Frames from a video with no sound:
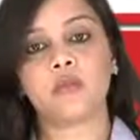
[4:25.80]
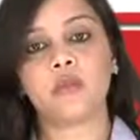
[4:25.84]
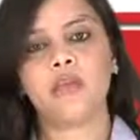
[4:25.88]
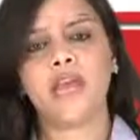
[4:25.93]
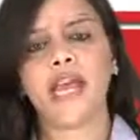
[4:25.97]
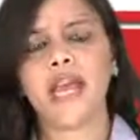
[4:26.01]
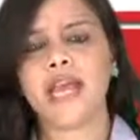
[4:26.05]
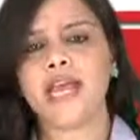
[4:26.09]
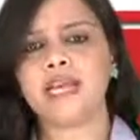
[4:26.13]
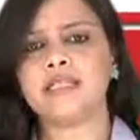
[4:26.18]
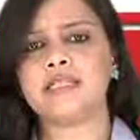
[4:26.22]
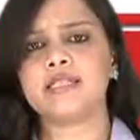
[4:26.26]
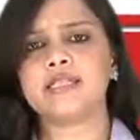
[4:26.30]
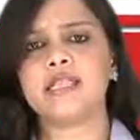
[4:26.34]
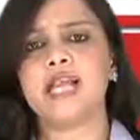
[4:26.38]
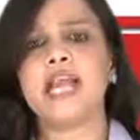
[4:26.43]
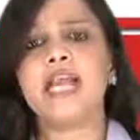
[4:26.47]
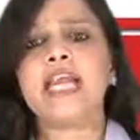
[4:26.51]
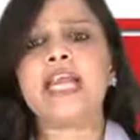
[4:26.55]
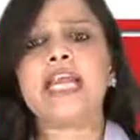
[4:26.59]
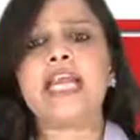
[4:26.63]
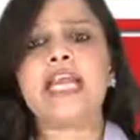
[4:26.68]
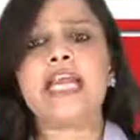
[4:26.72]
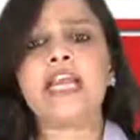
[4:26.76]
Hence,
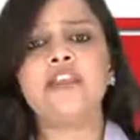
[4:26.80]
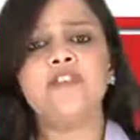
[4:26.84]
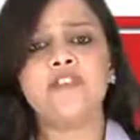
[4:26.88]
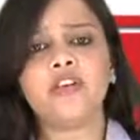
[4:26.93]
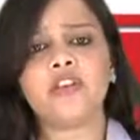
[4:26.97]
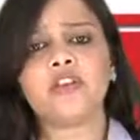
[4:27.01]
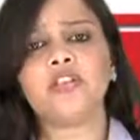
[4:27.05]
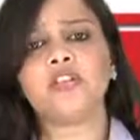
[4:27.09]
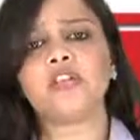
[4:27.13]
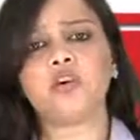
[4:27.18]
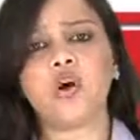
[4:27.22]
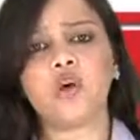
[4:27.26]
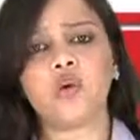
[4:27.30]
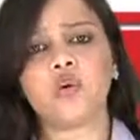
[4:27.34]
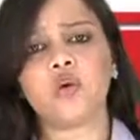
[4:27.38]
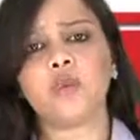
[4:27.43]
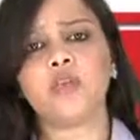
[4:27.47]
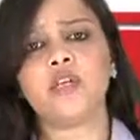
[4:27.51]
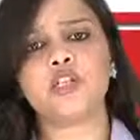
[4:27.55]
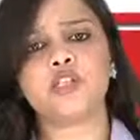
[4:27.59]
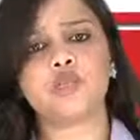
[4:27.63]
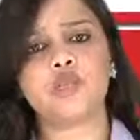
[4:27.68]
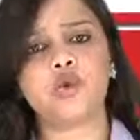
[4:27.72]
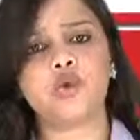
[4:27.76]
even the
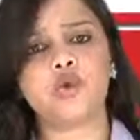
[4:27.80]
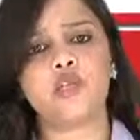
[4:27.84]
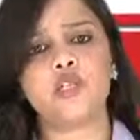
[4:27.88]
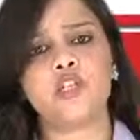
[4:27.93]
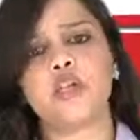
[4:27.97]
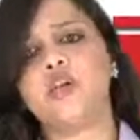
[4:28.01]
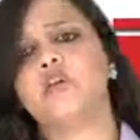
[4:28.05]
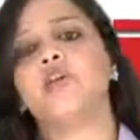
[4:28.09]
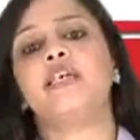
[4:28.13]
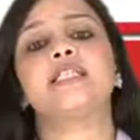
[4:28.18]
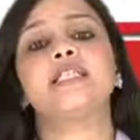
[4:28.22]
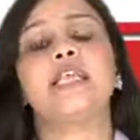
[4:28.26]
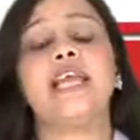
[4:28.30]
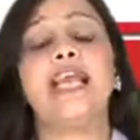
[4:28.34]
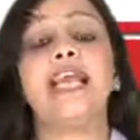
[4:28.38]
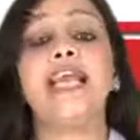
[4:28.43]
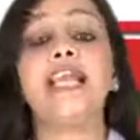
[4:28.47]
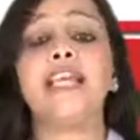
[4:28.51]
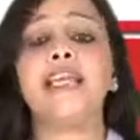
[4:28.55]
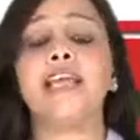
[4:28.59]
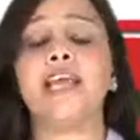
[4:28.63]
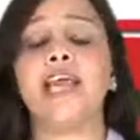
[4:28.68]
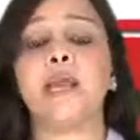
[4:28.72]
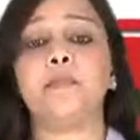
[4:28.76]
document owner is
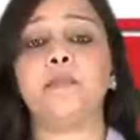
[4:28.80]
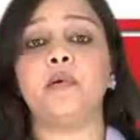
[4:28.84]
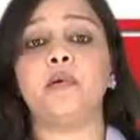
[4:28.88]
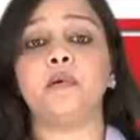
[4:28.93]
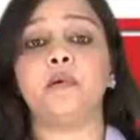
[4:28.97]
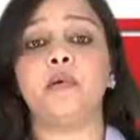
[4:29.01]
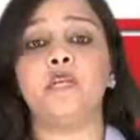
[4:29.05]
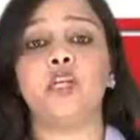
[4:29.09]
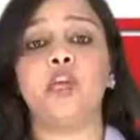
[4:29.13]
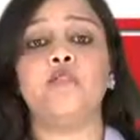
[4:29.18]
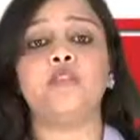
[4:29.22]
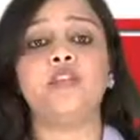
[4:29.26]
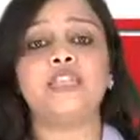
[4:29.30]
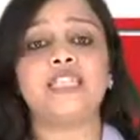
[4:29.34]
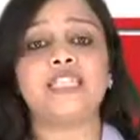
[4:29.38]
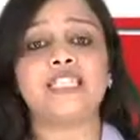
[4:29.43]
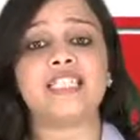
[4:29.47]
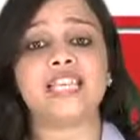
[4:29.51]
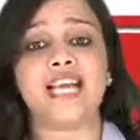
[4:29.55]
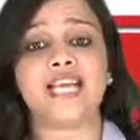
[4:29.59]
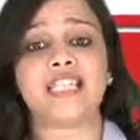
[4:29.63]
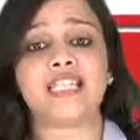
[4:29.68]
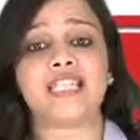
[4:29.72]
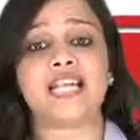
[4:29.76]
incapable of
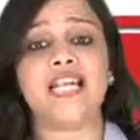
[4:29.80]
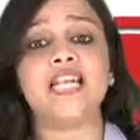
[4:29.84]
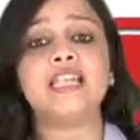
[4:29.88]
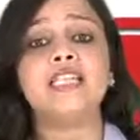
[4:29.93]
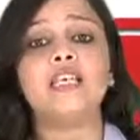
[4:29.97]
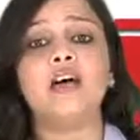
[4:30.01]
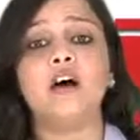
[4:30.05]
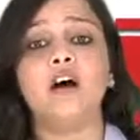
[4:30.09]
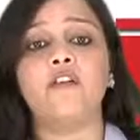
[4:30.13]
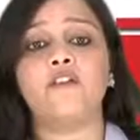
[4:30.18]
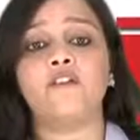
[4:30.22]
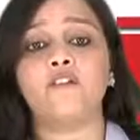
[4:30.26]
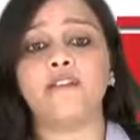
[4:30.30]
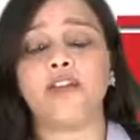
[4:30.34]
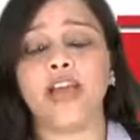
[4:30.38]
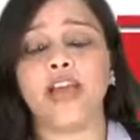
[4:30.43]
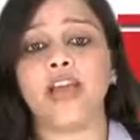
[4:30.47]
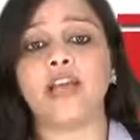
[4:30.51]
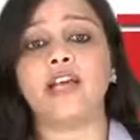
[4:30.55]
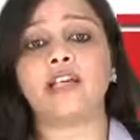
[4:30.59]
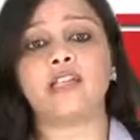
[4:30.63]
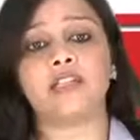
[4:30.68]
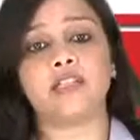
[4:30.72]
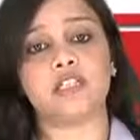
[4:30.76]
detecting a
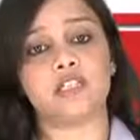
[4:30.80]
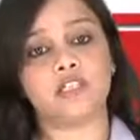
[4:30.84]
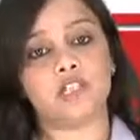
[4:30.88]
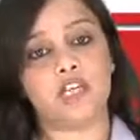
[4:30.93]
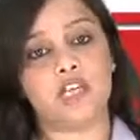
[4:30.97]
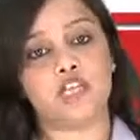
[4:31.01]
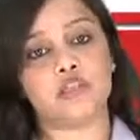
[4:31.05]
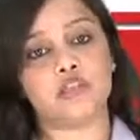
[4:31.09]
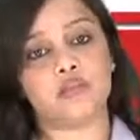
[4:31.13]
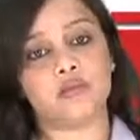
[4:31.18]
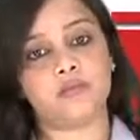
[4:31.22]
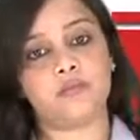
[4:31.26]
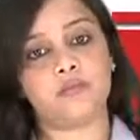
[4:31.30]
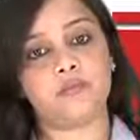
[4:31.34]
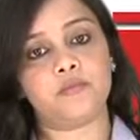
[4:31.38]
fake attestation.